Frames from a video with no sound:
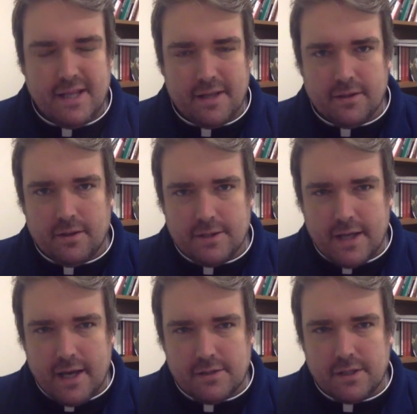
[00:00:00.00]
that little
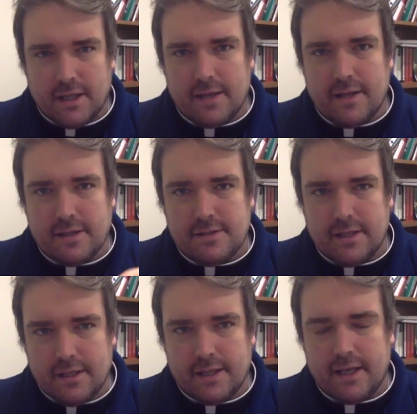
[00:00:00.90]
dash again. That's
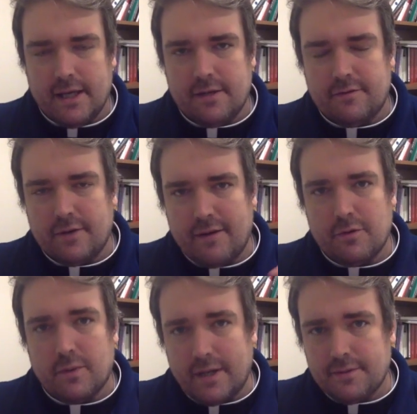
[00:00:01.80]
the indicator for
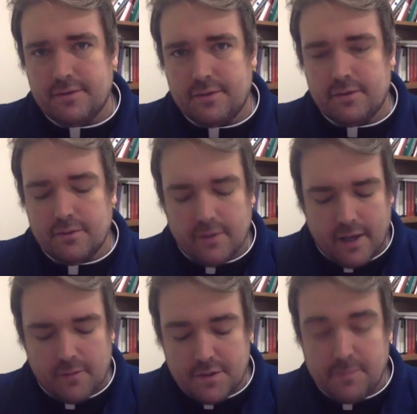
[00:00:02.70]
everyone else to
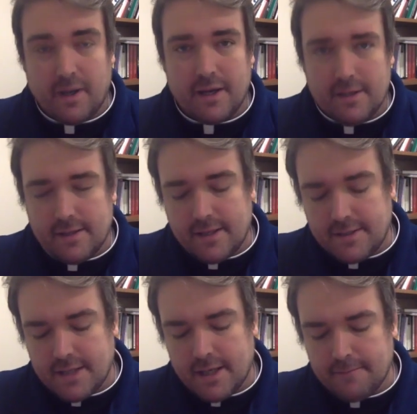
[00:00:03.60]
respond at that
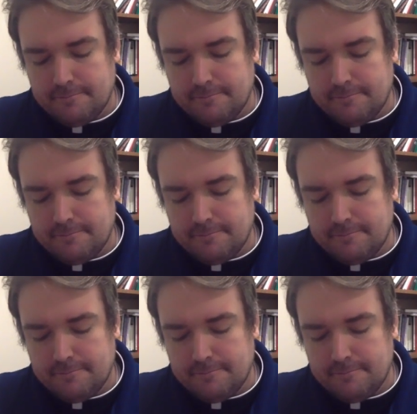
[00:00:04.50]
time.